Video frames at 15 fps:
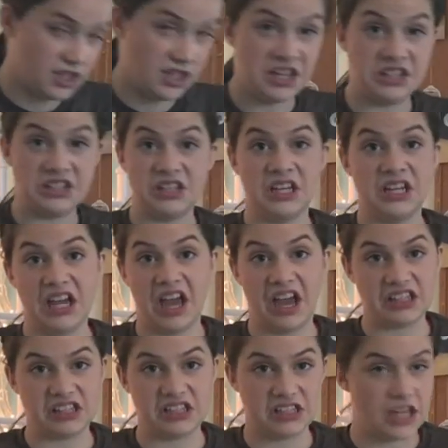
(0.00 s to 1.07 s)
in case any
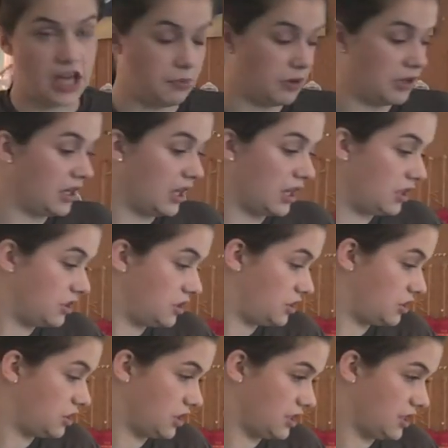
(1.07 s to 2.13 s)
accidents happen. And it's
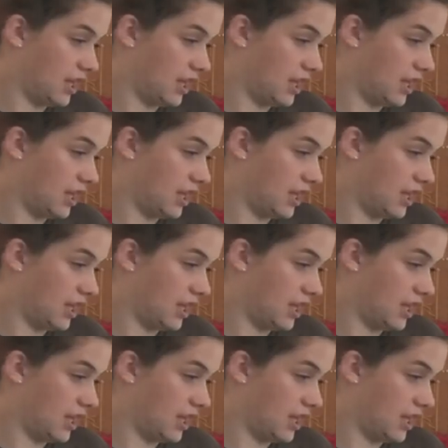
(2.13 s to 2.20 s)
just,